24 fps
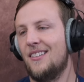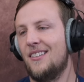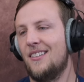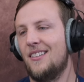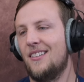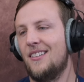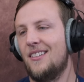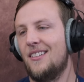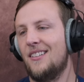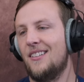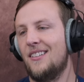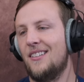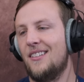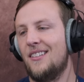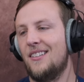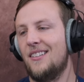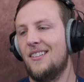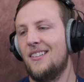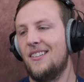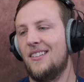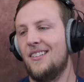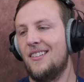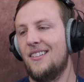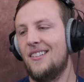
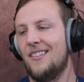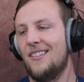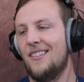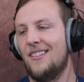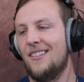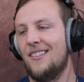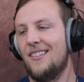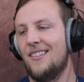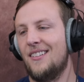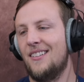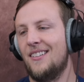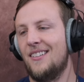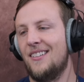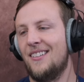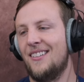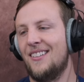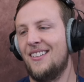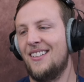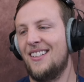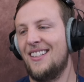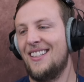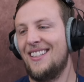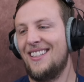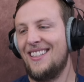
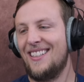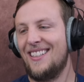No words are spoken by the person on screen.